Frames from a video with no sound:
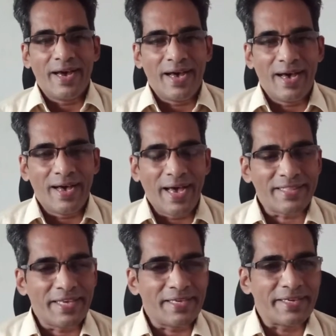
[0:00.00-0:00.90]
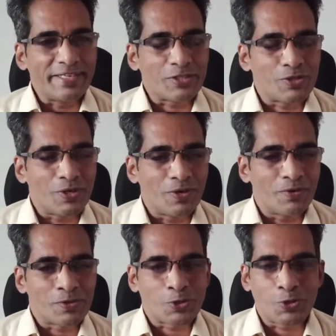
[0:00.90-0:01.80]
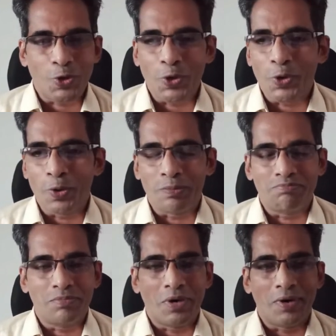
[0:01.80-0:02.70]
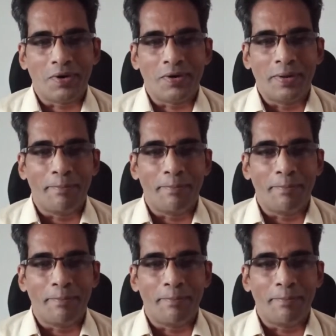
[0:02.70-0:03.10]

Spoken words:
I think it's so